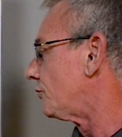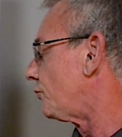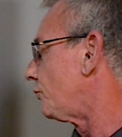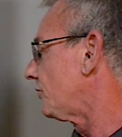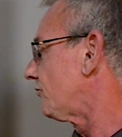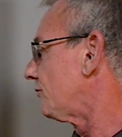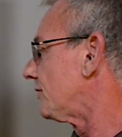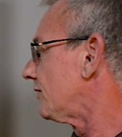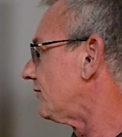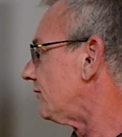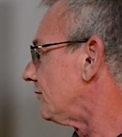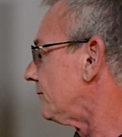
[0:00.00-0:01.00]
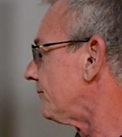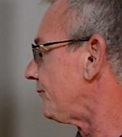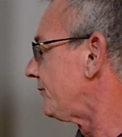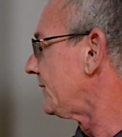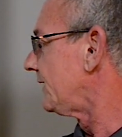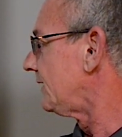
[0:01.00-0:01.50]
what you want to do
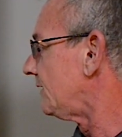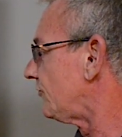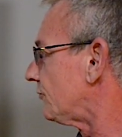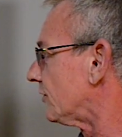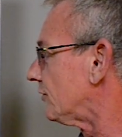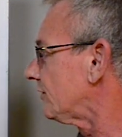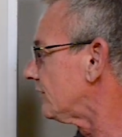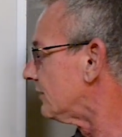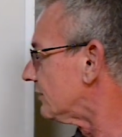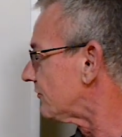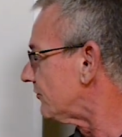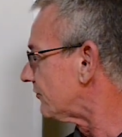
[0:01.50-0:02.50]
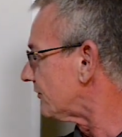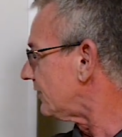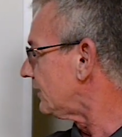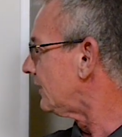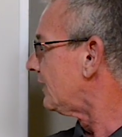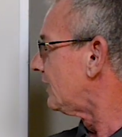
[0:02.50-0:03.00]
is you want to look at this and say,